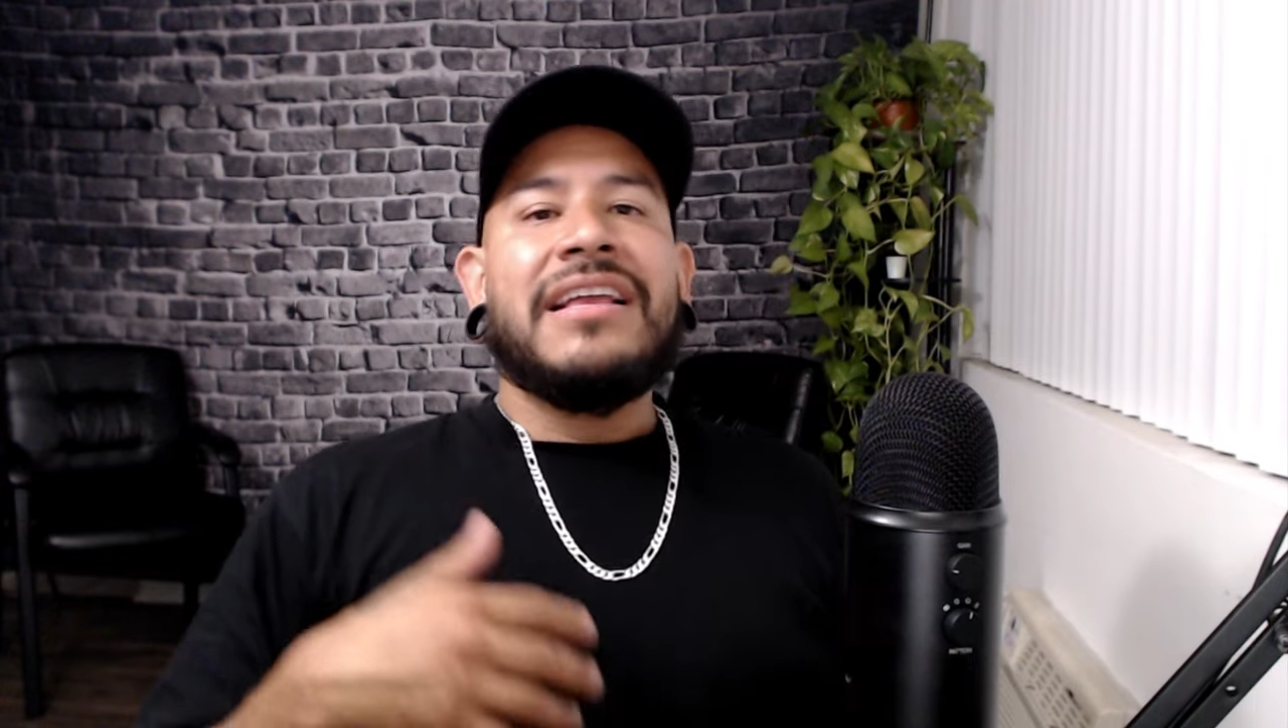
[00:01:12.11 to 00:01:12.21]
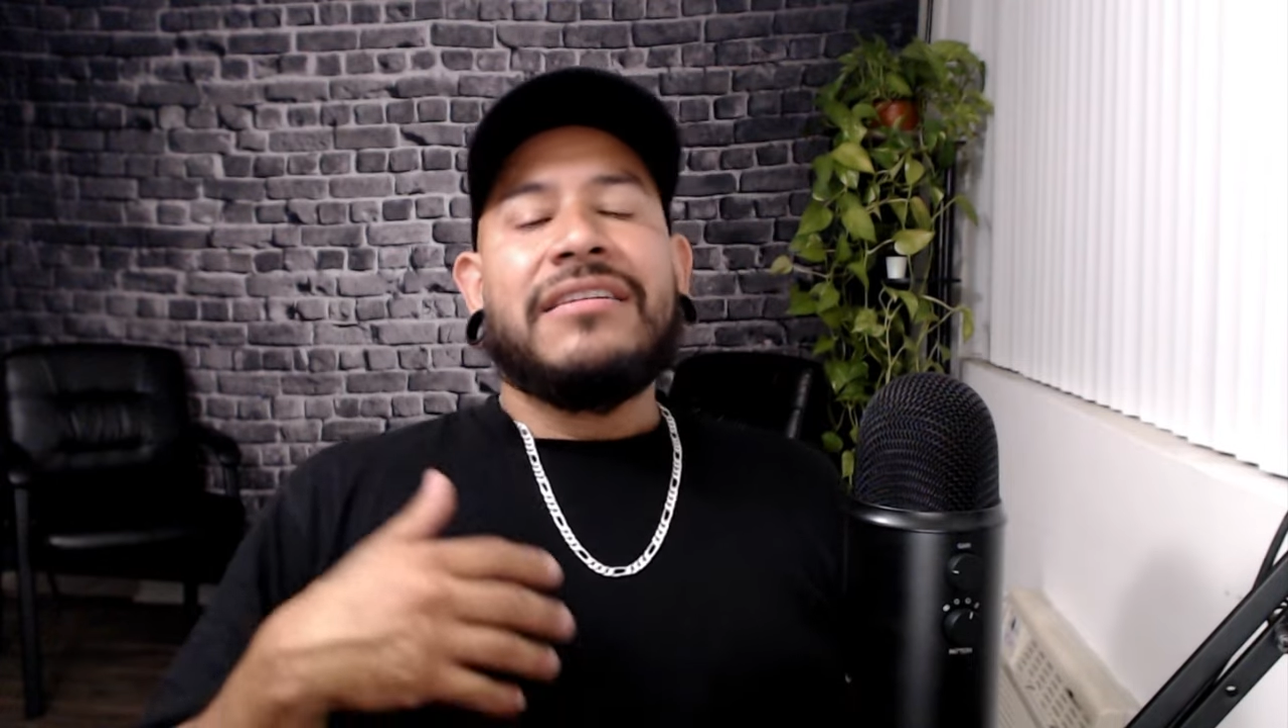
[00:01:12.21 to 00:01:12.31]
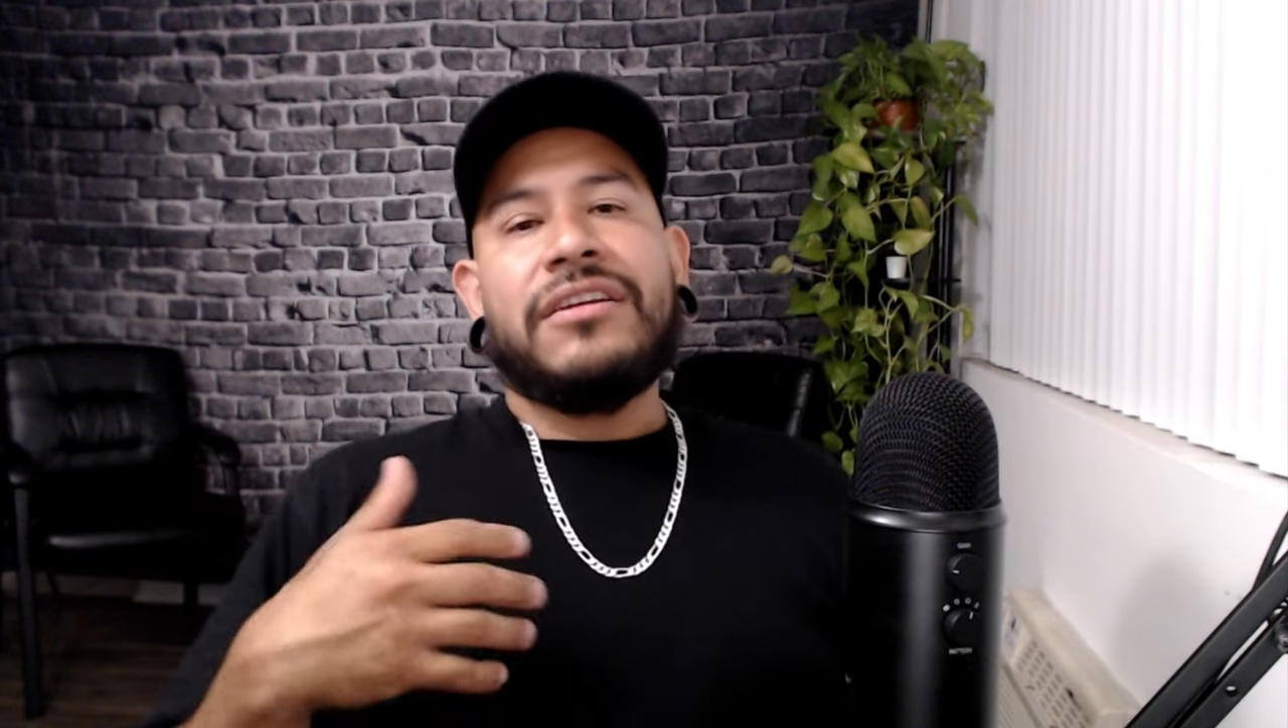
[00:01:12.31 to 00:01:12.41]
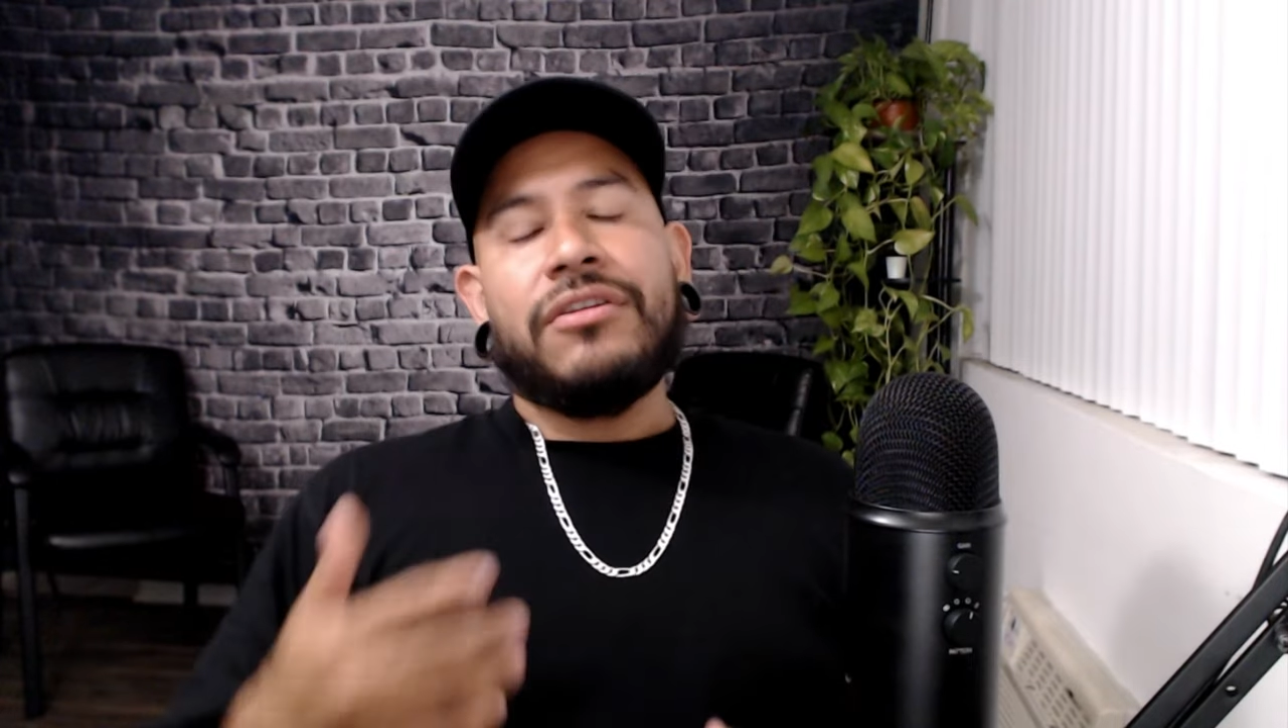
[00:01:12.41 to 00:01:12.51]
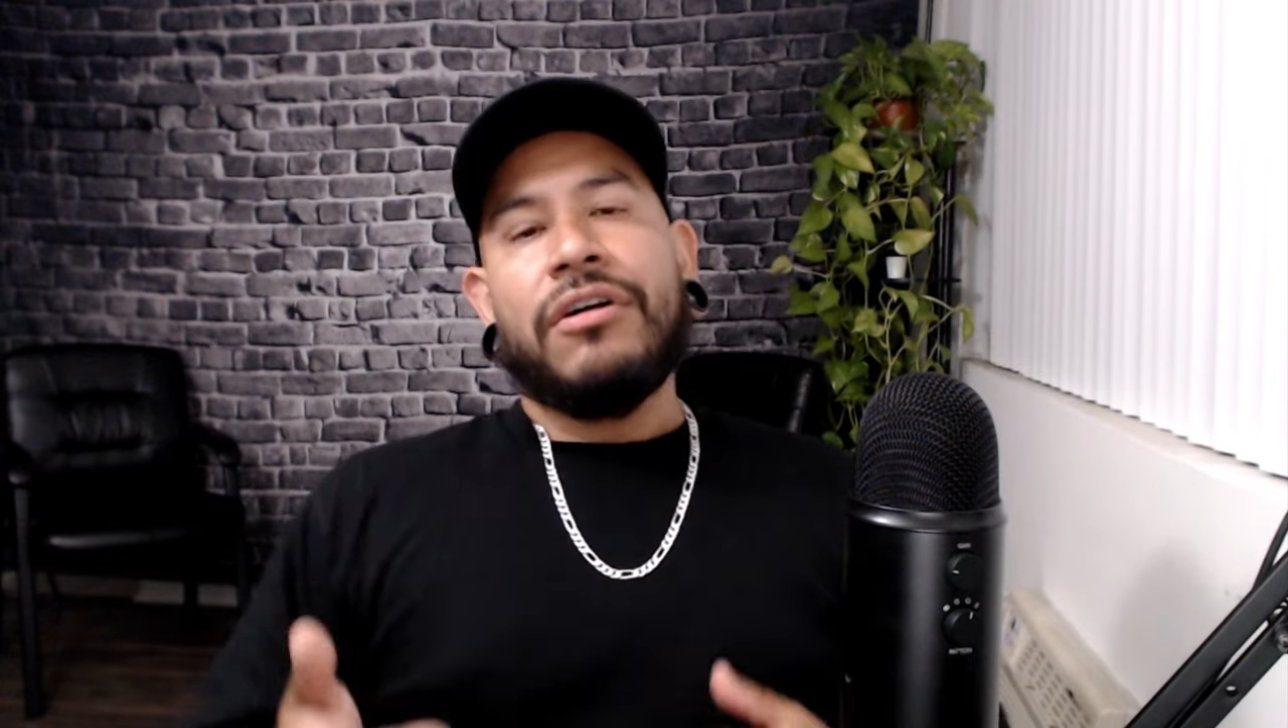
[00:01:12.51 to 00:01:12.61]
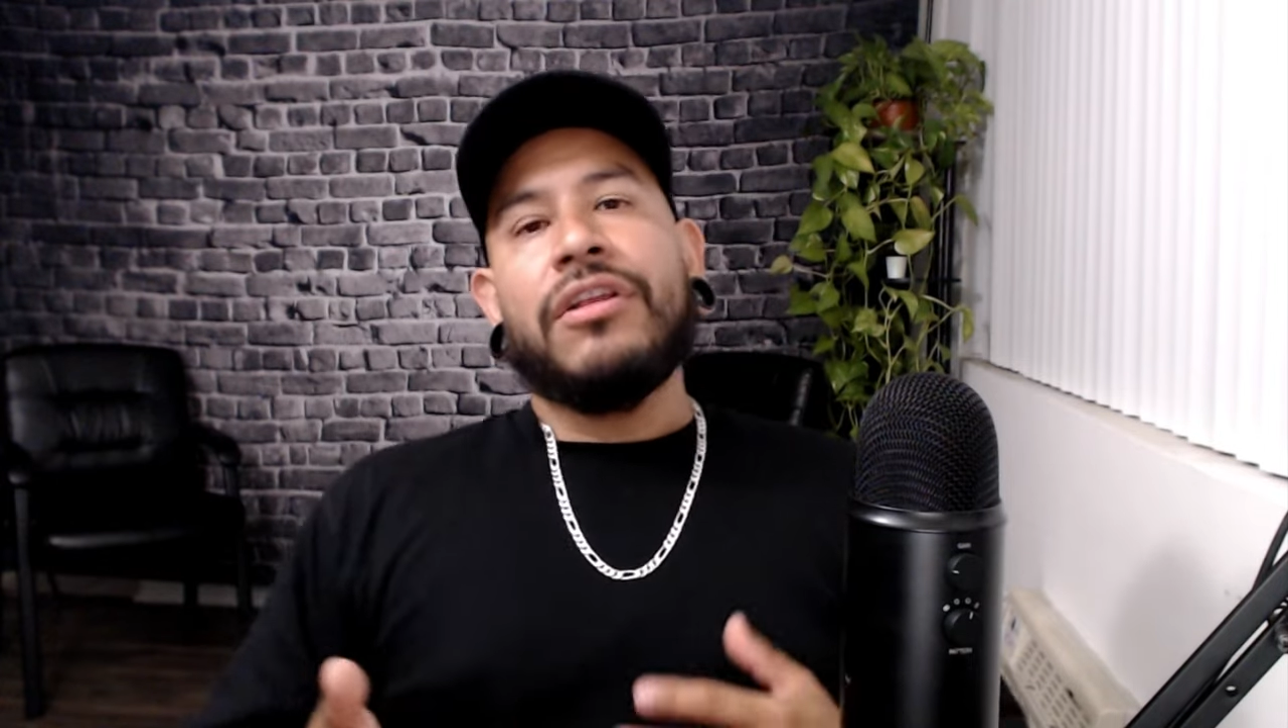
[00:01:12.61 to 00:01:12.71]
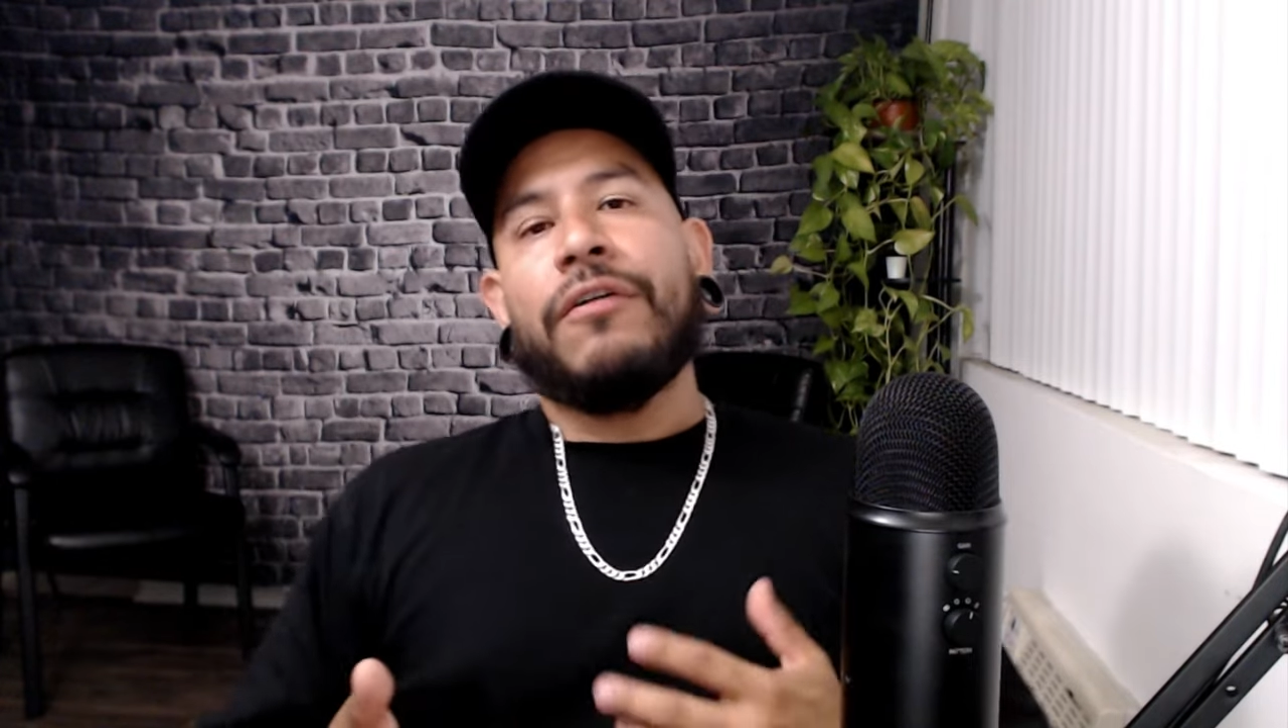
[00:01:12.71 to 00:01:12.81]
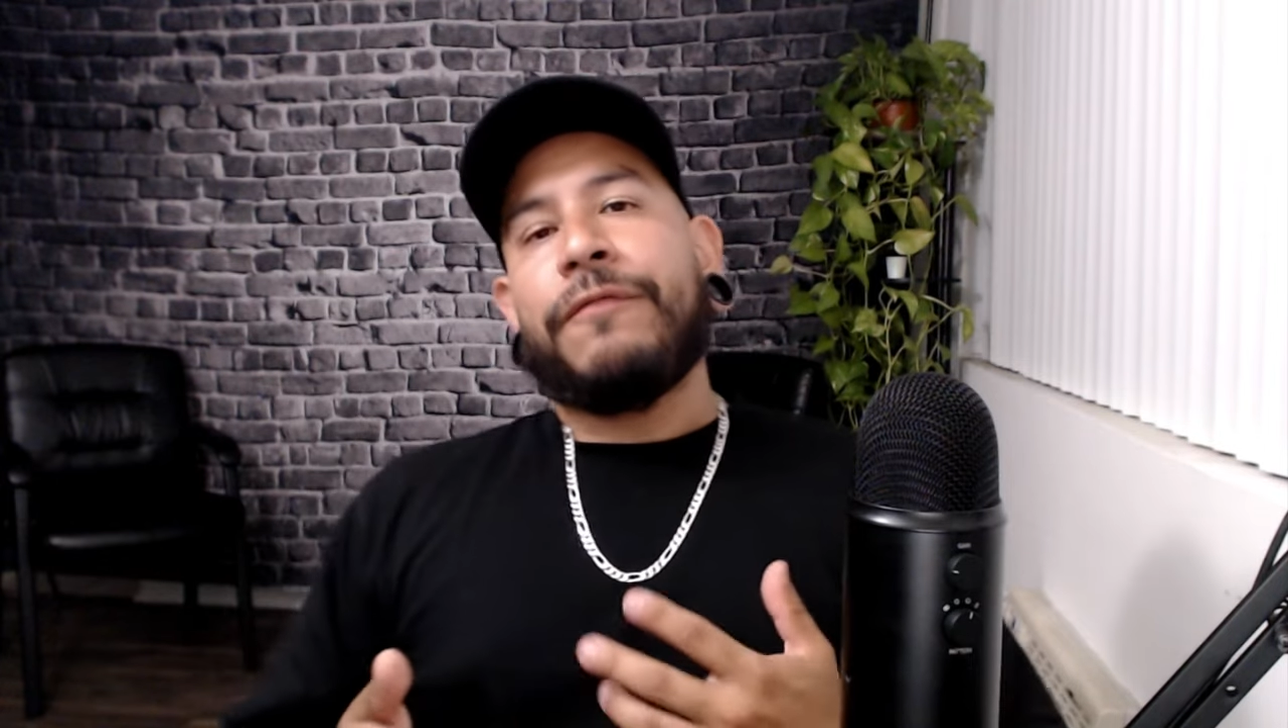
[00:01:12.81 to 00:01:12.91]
you know, a little